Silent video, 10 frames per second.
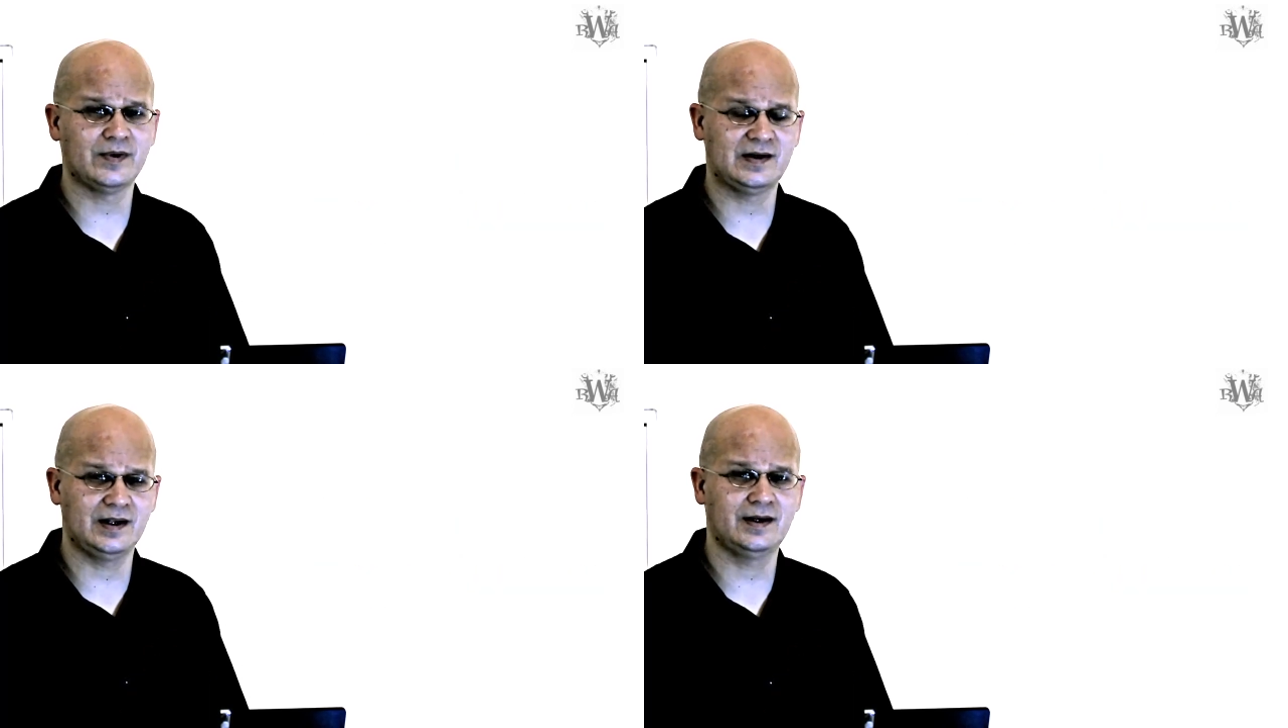
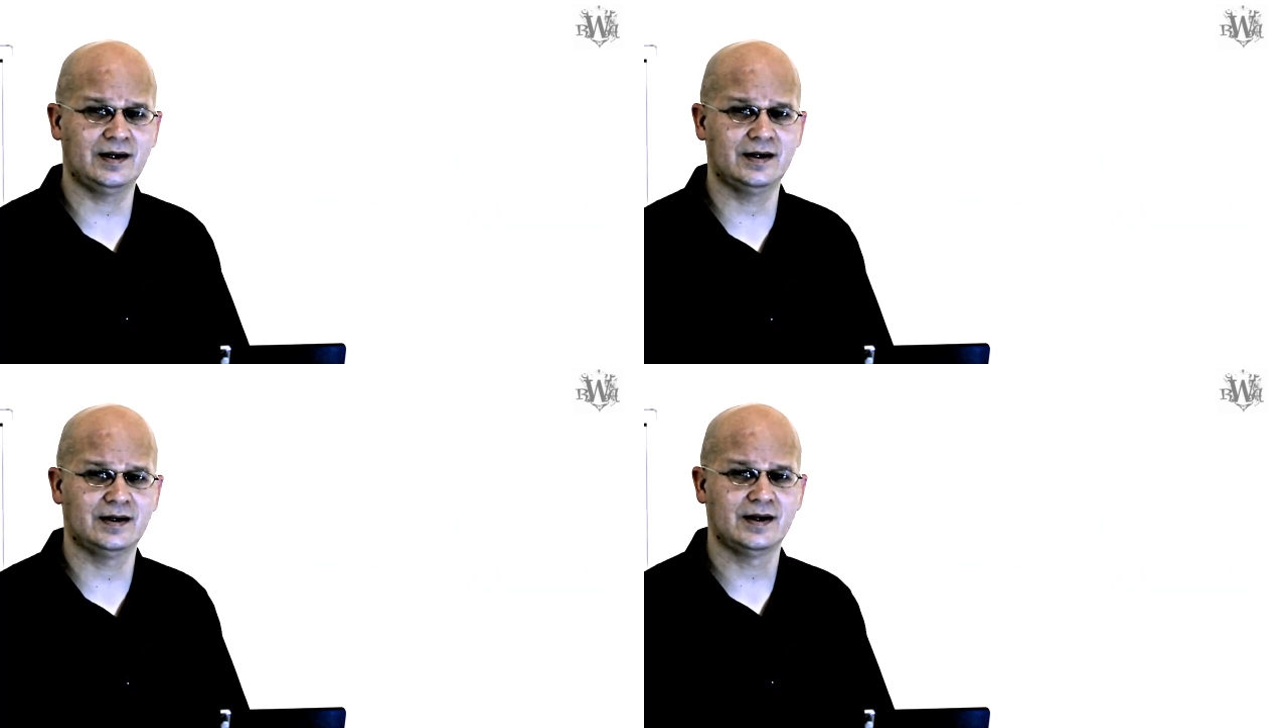
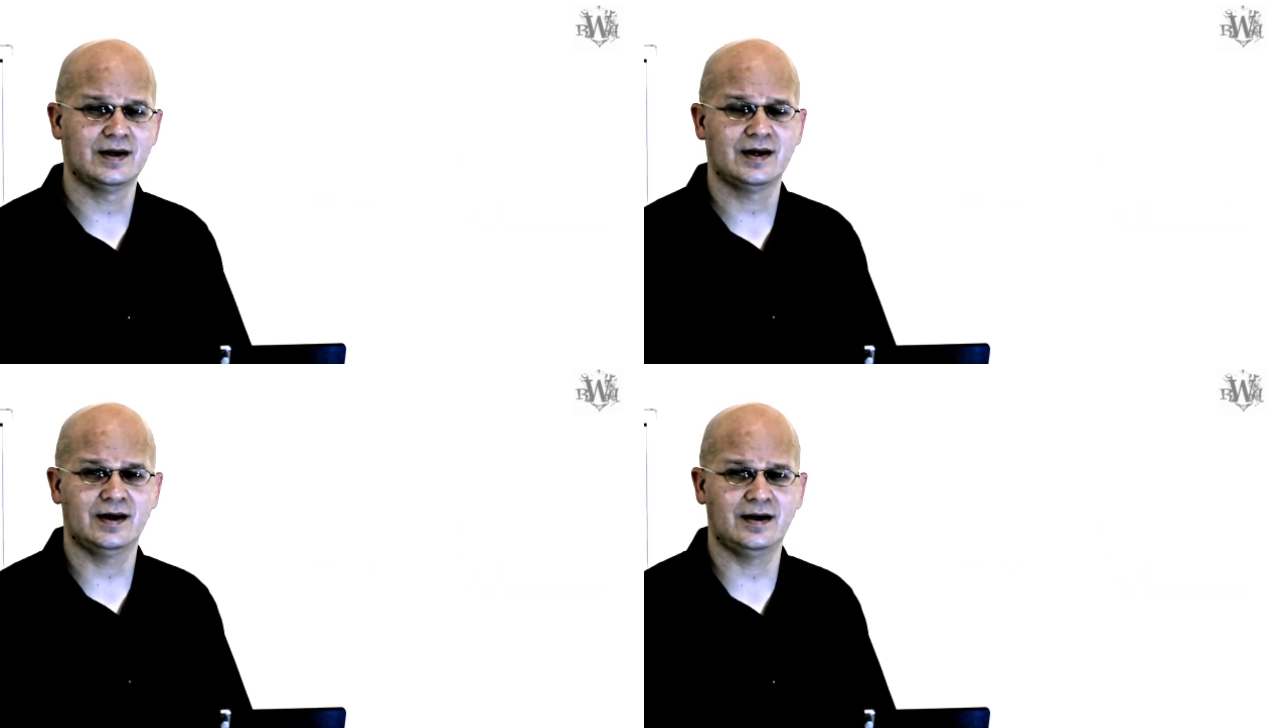particular
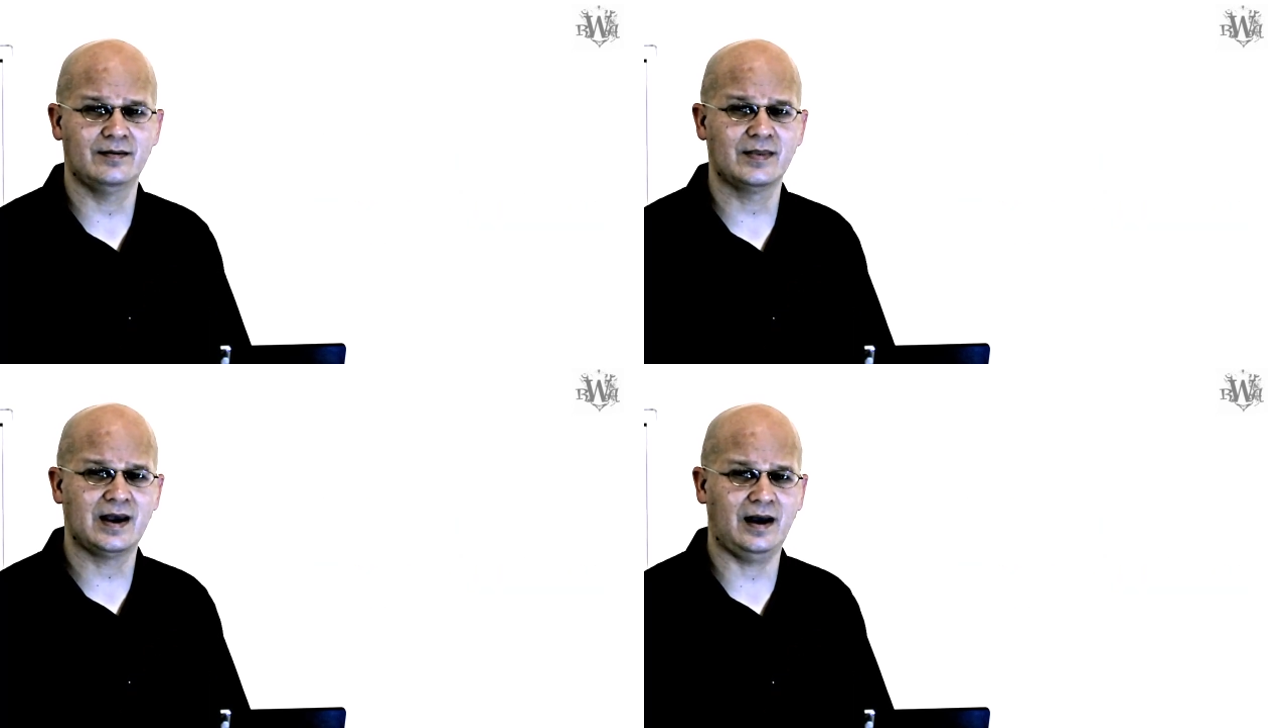
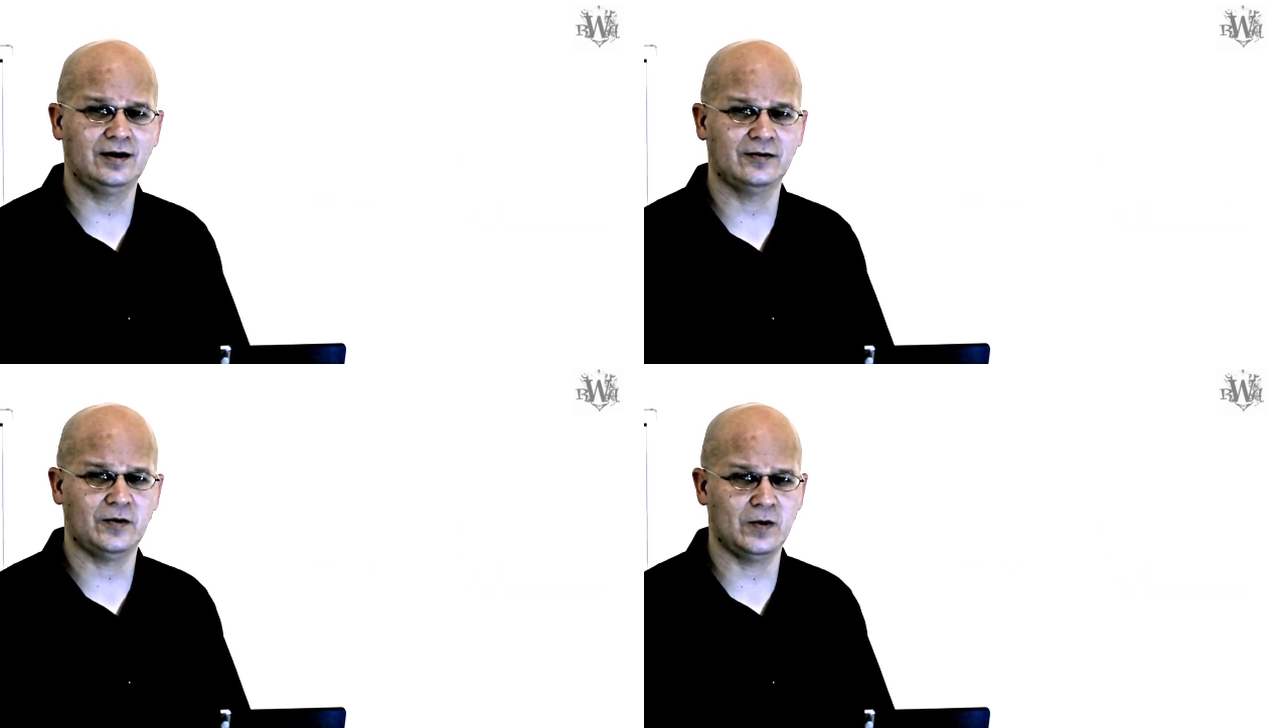
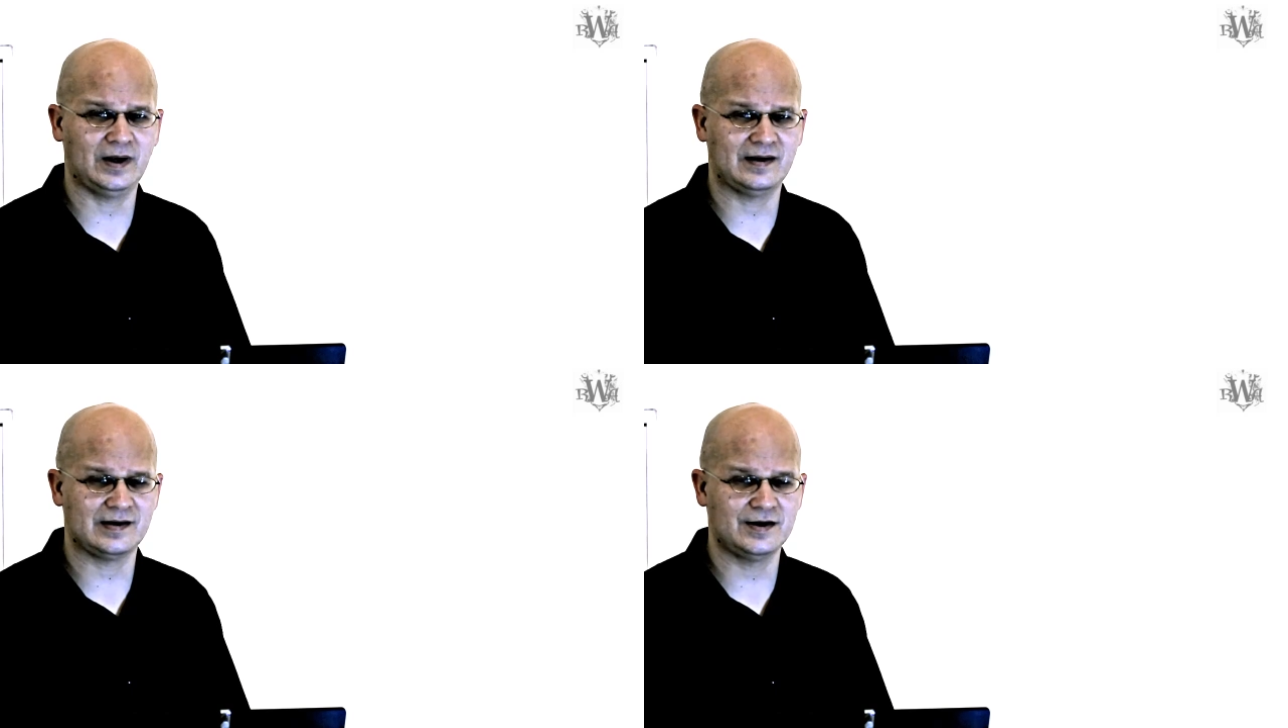kind of
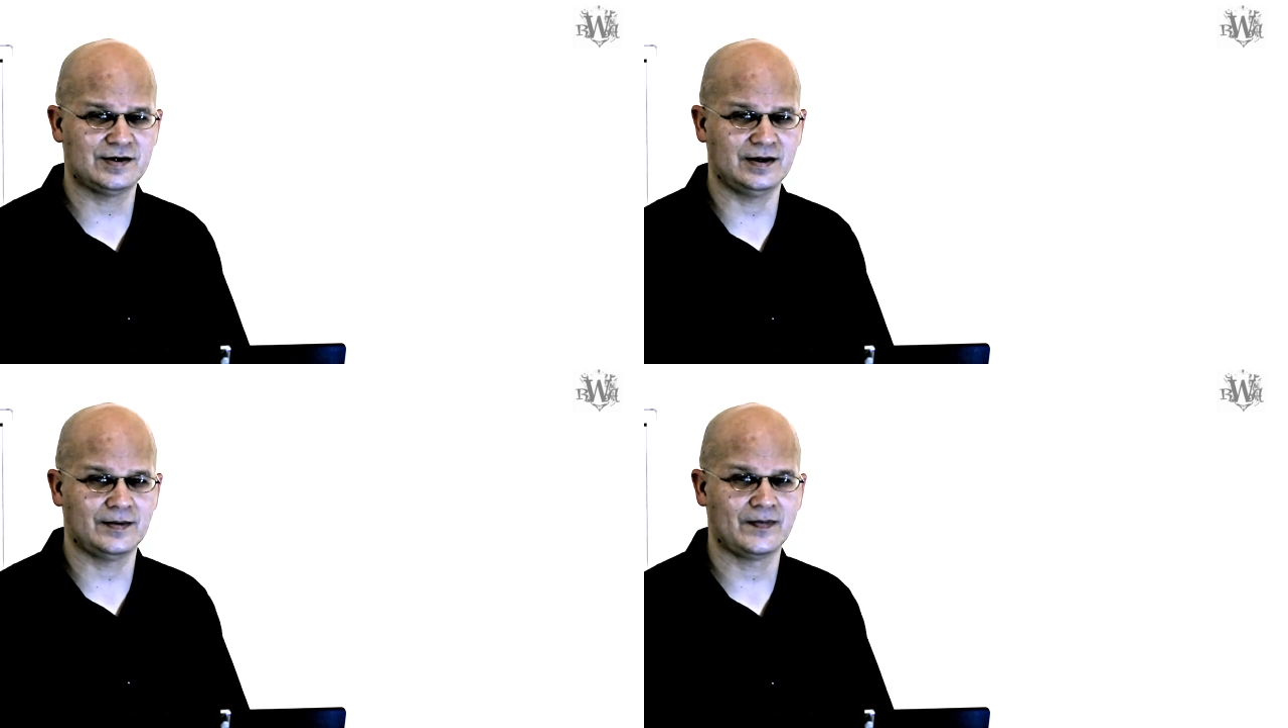
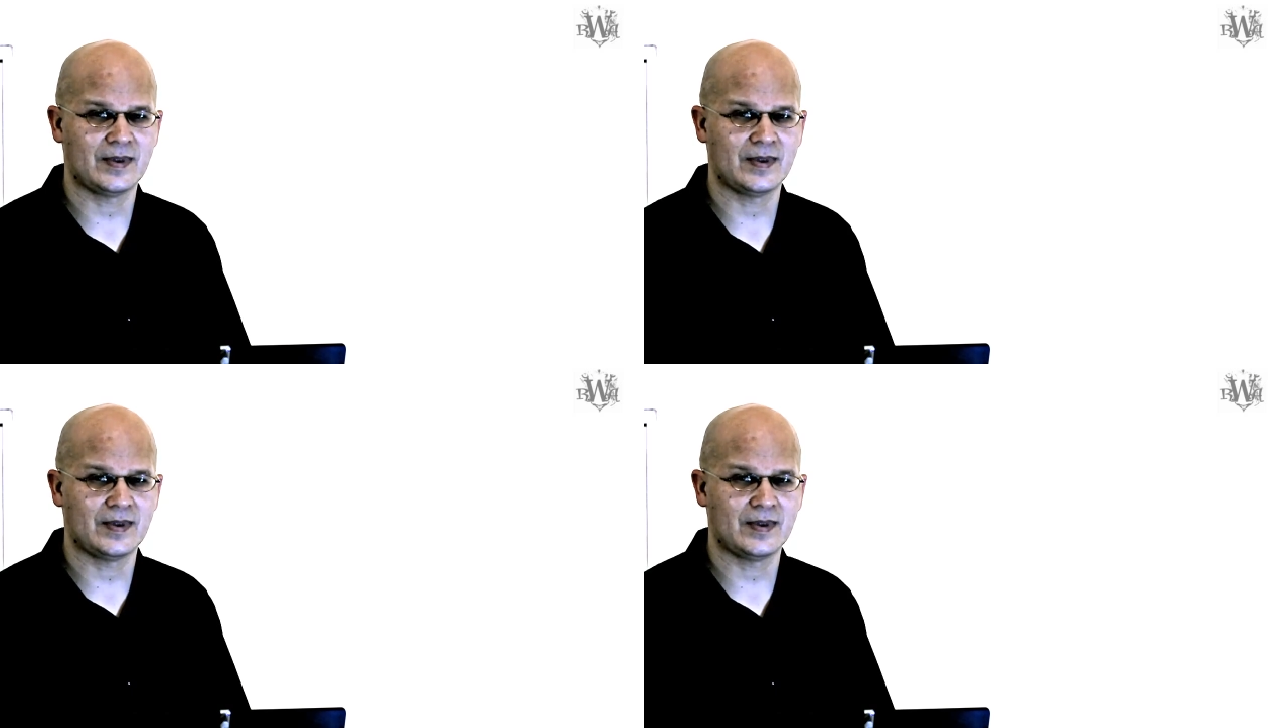organization.